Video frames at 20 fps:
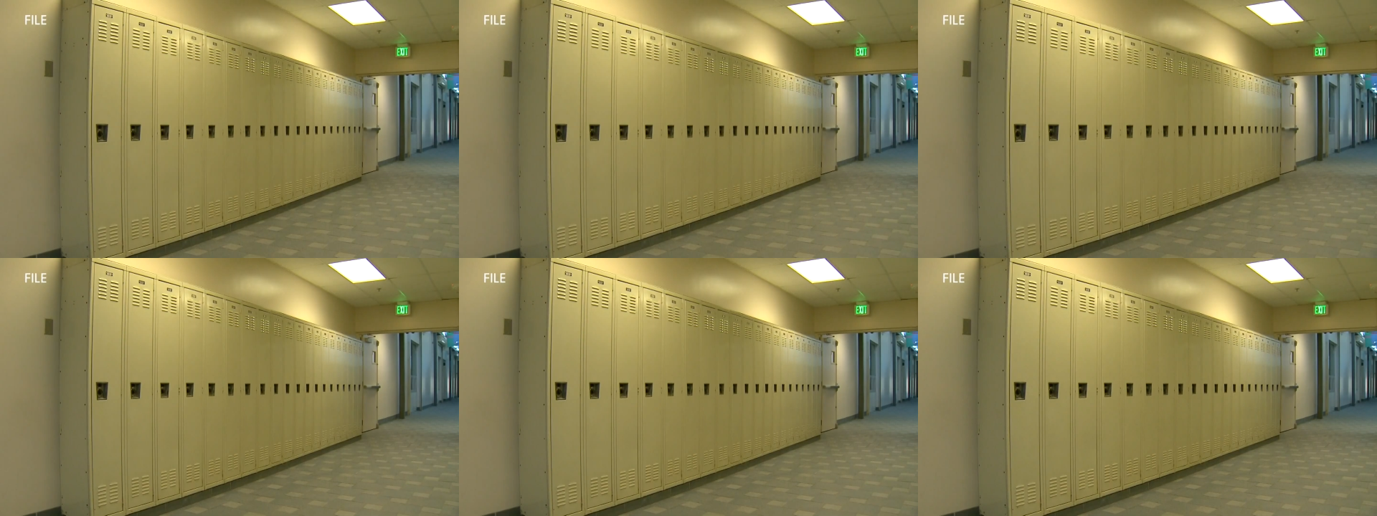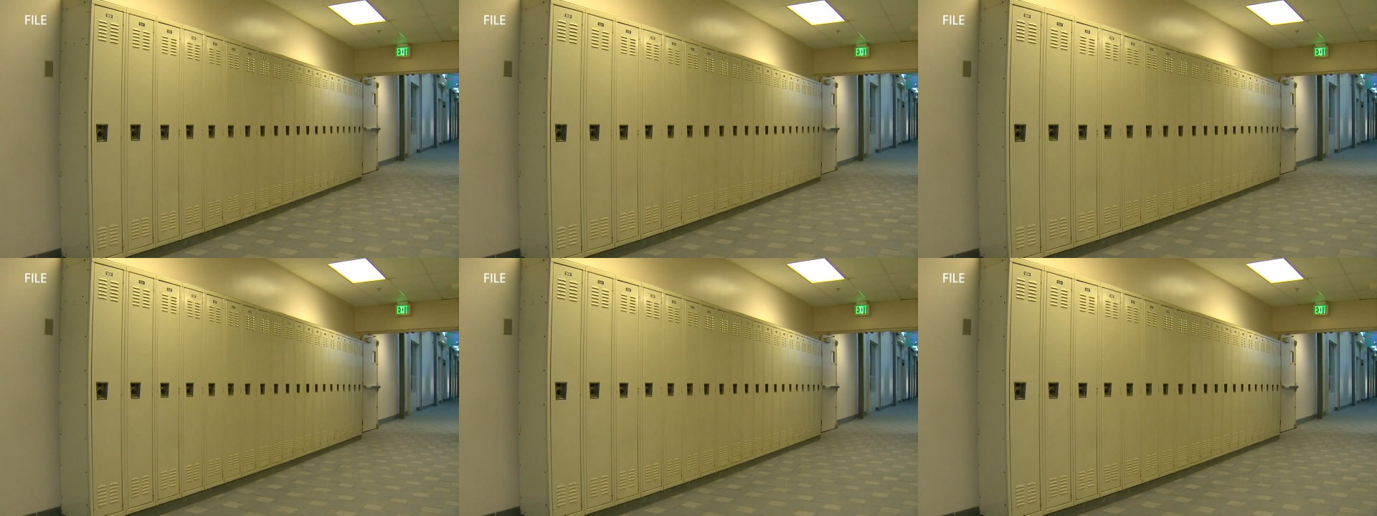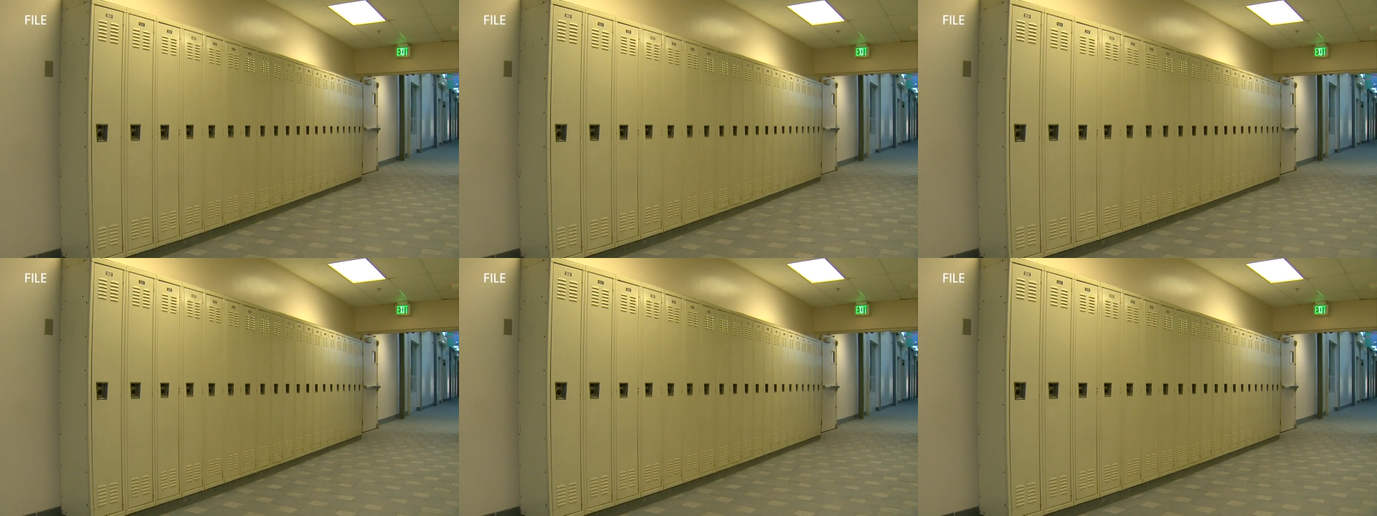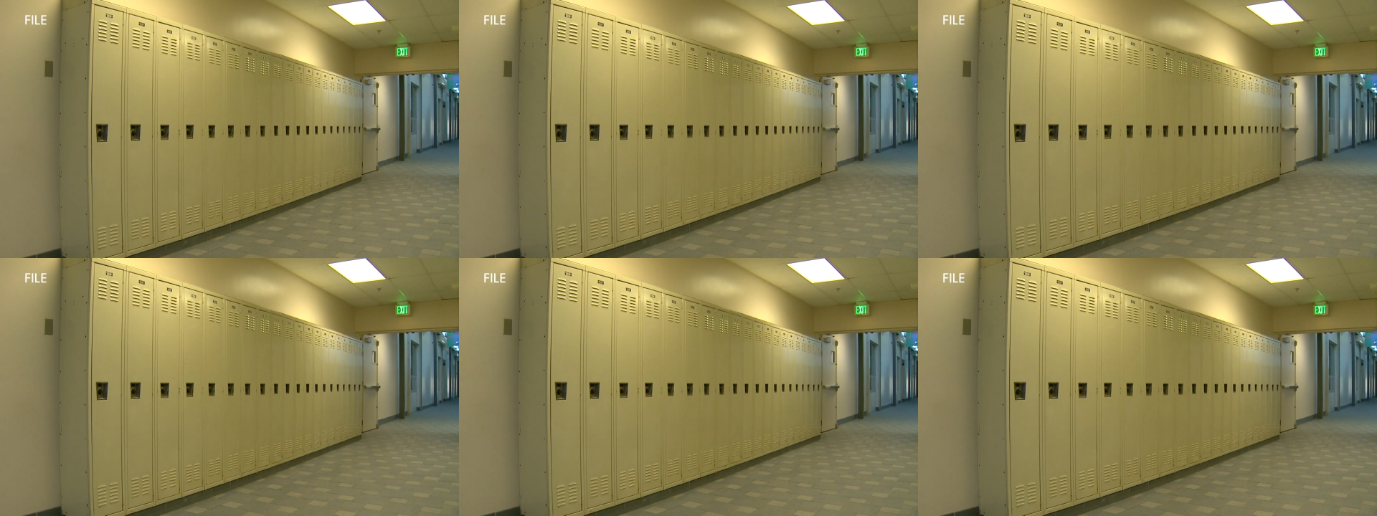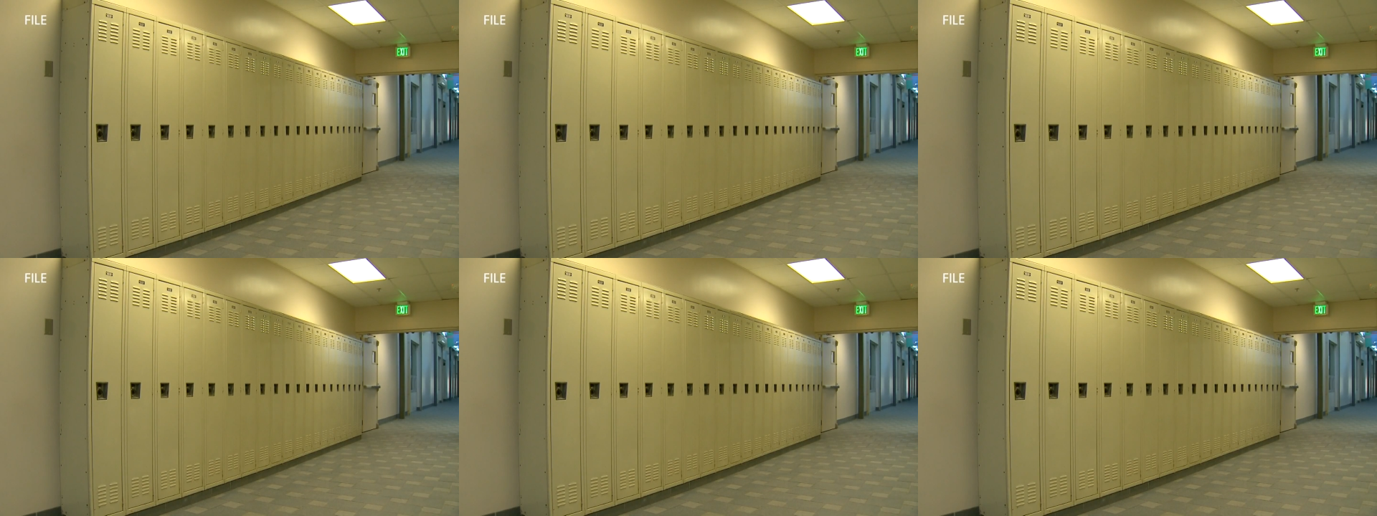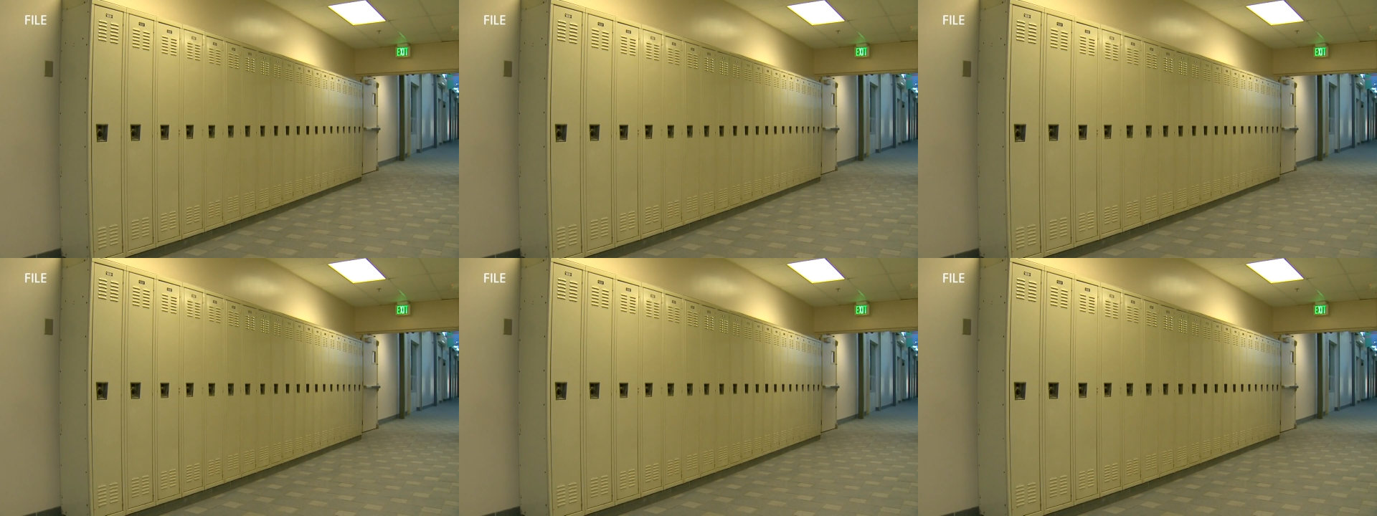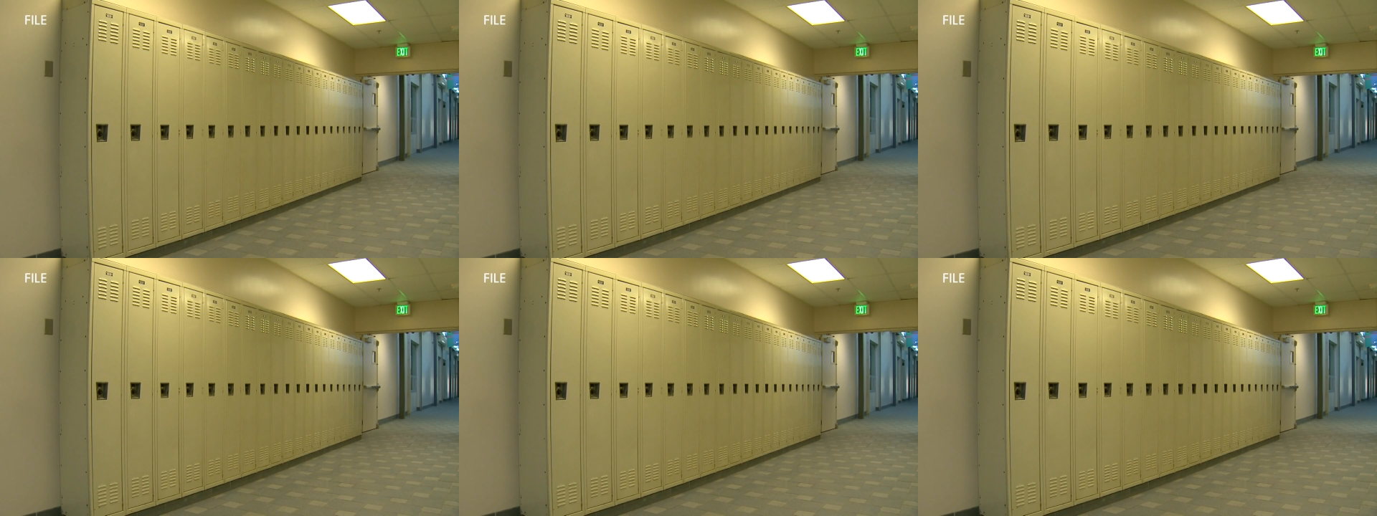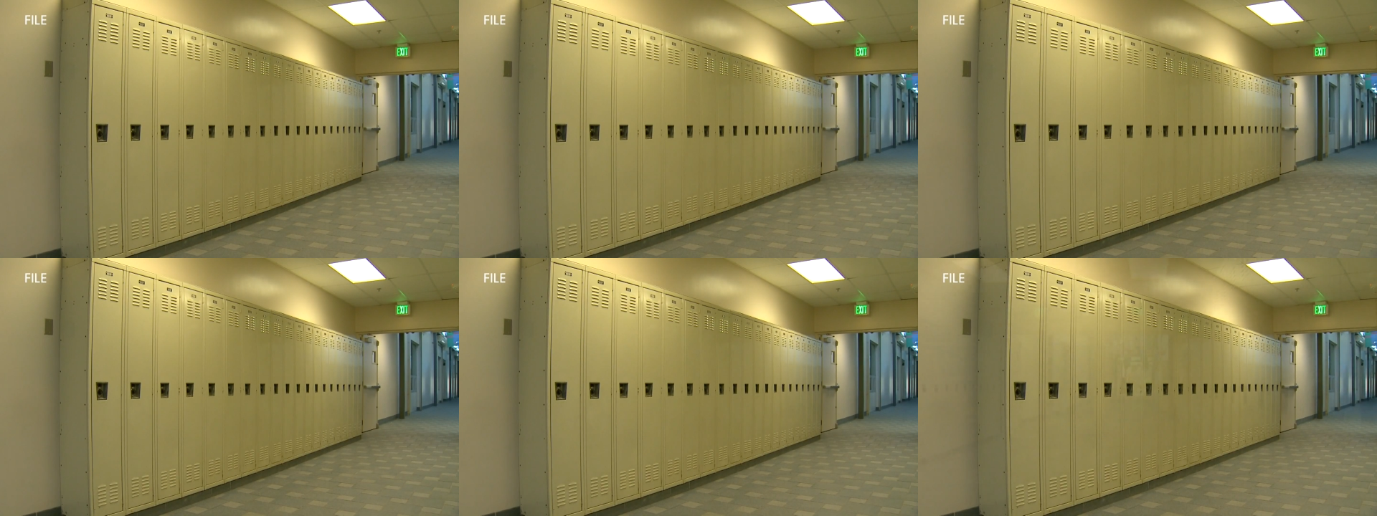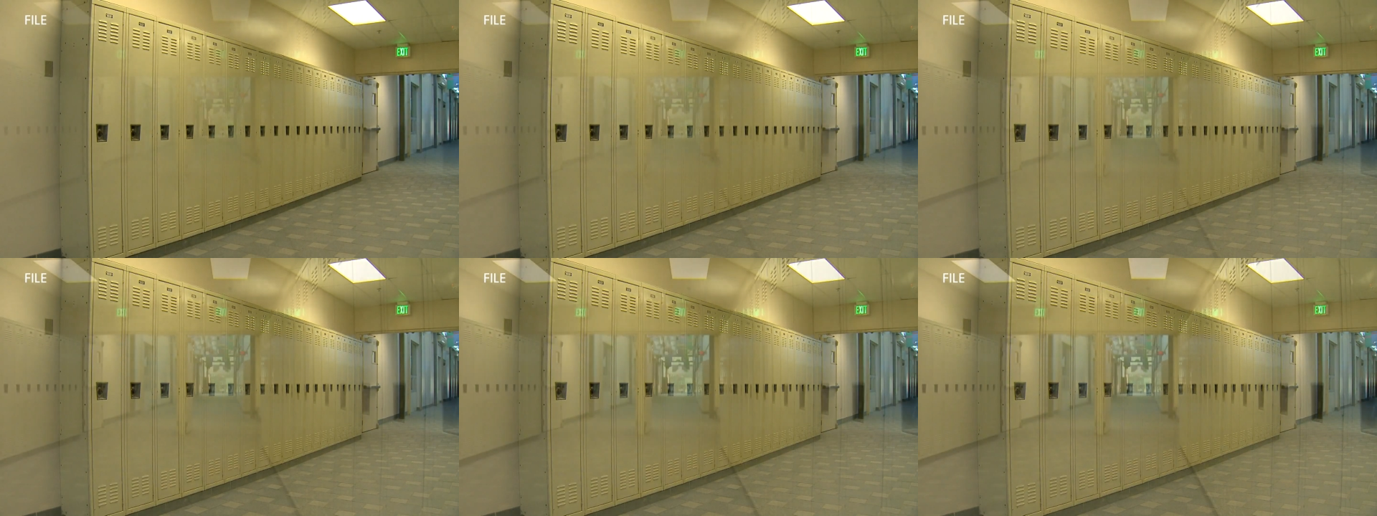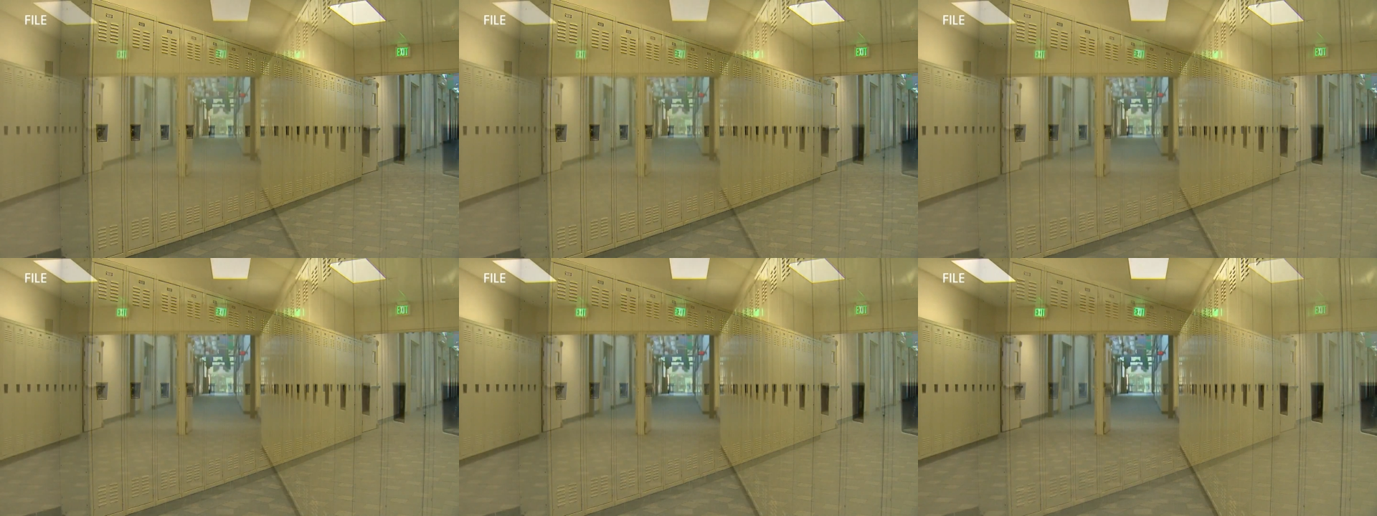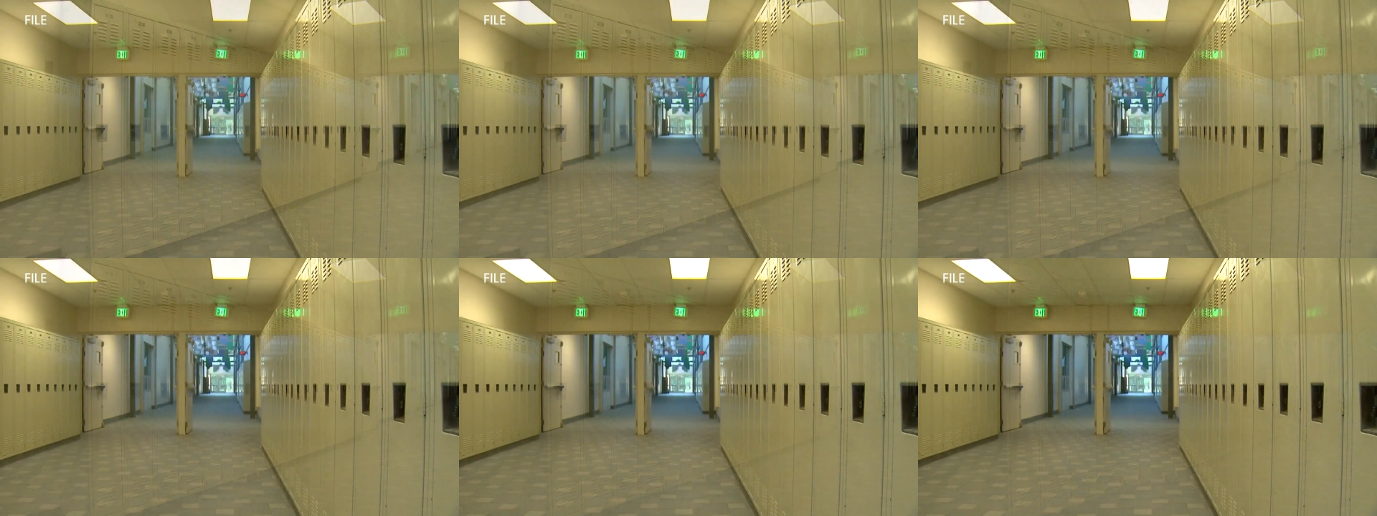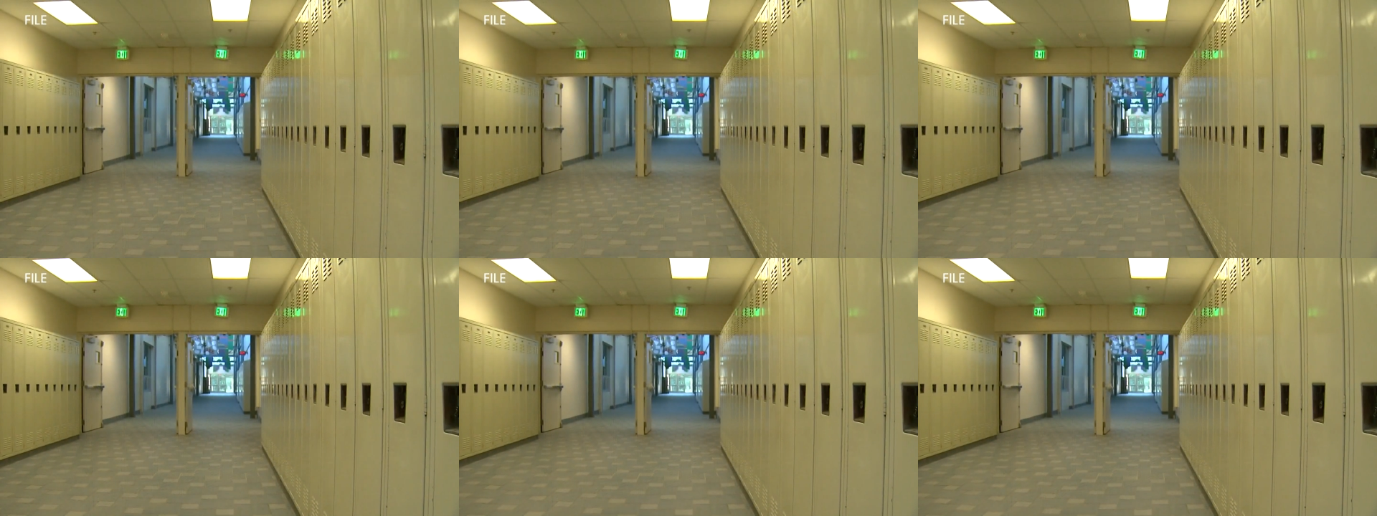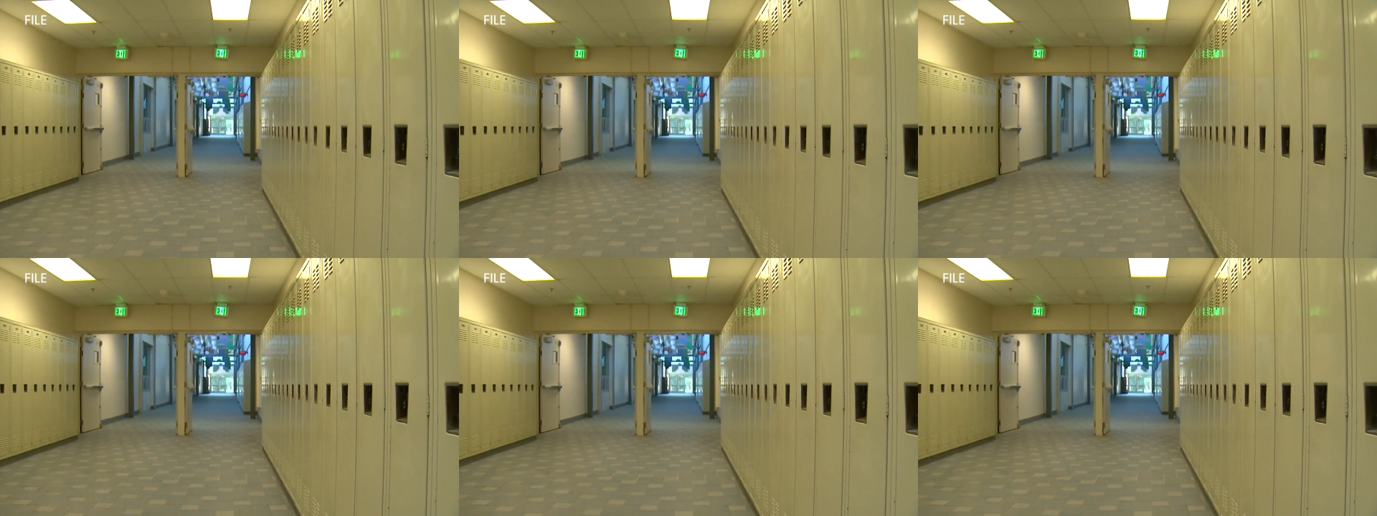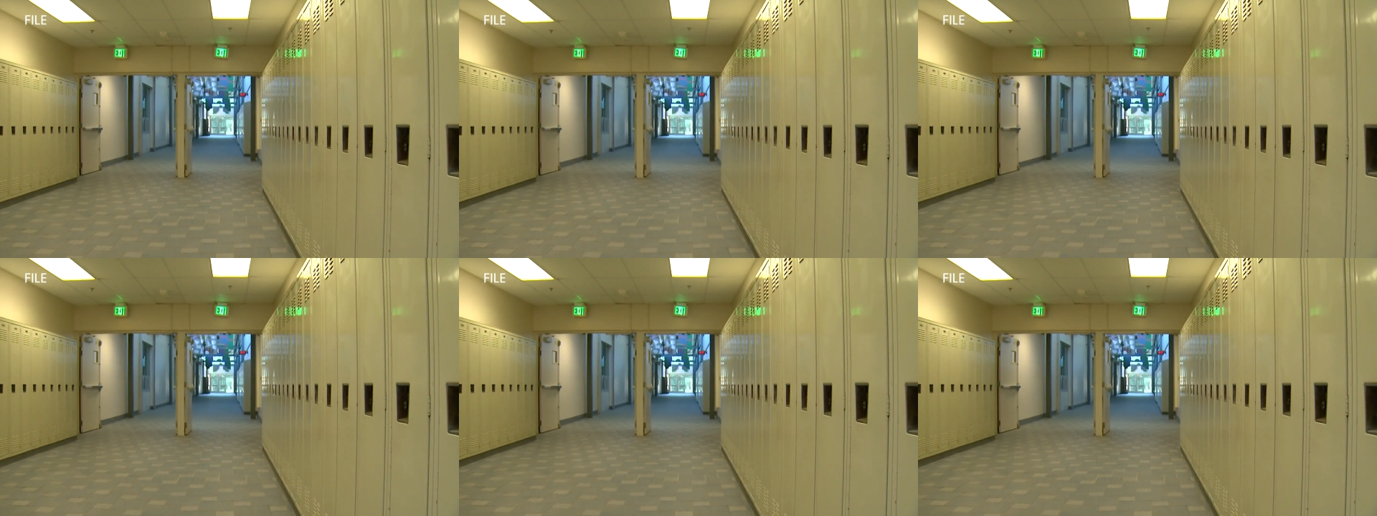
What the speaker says: (no speaker visible)